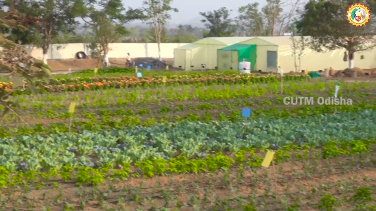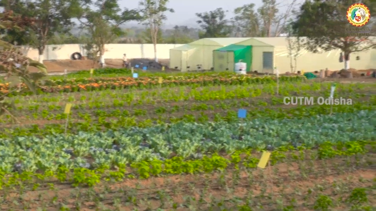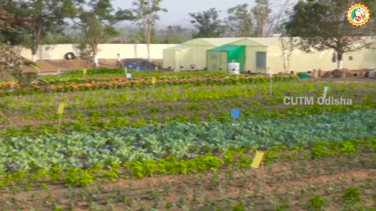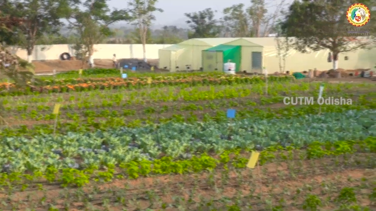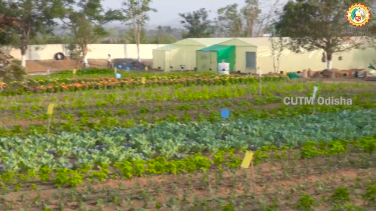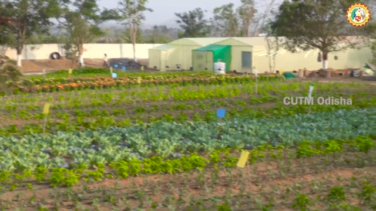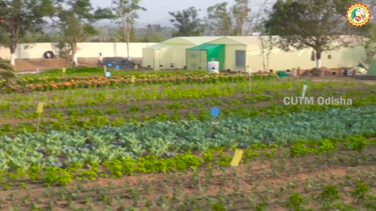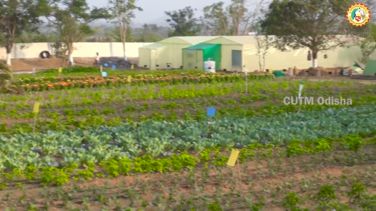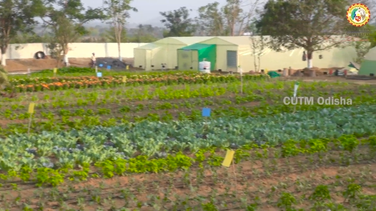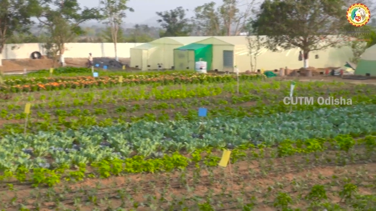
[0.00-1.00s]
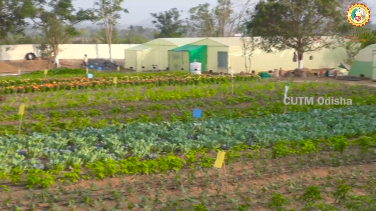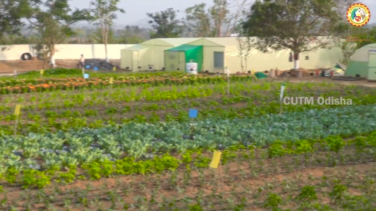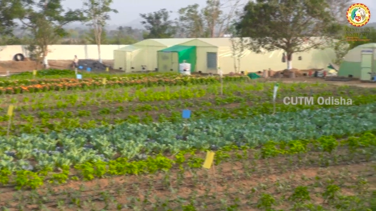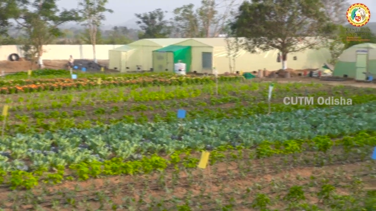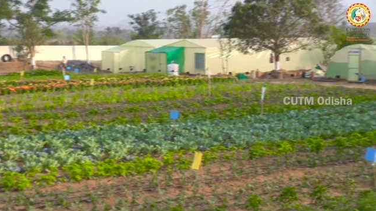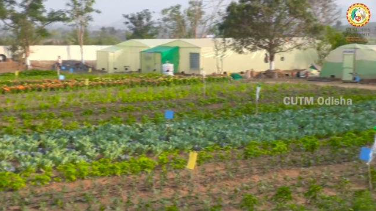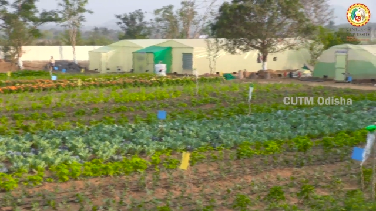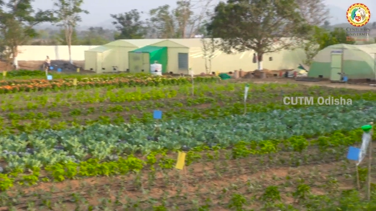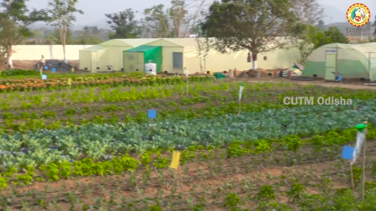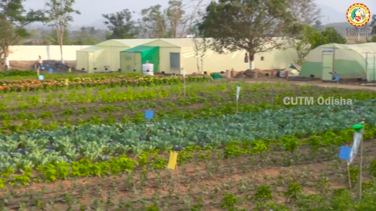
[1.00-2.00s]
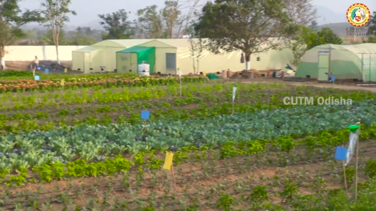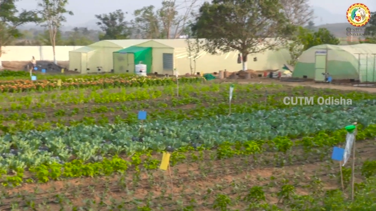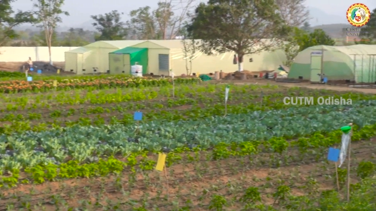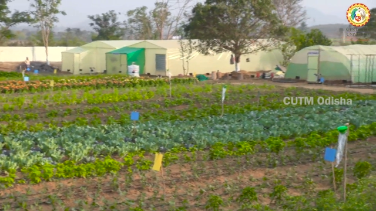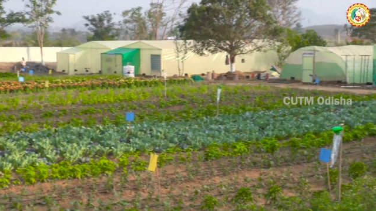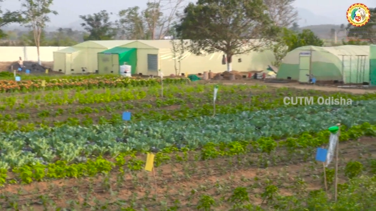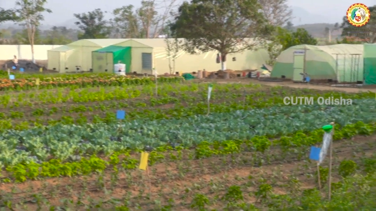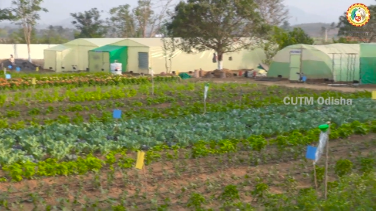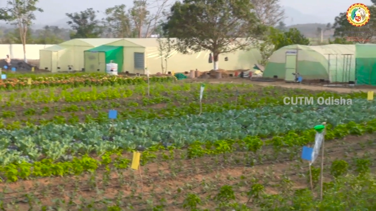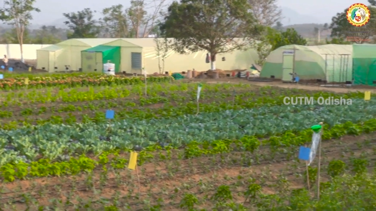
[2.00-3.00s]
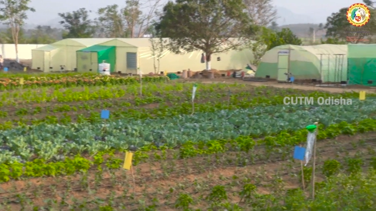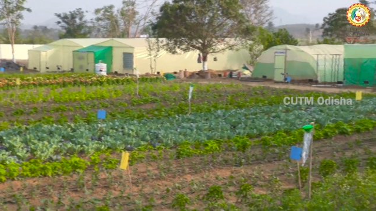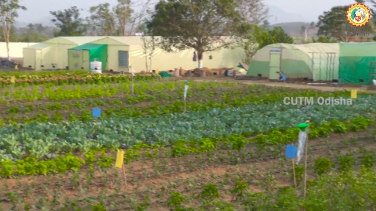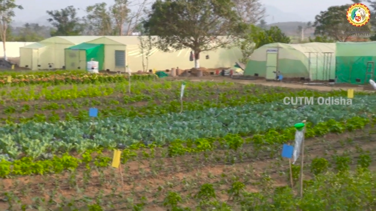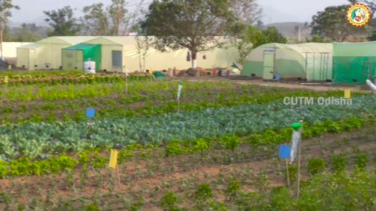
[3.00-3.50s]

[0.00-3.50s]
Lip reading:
No face is visible, so there are no lips to read.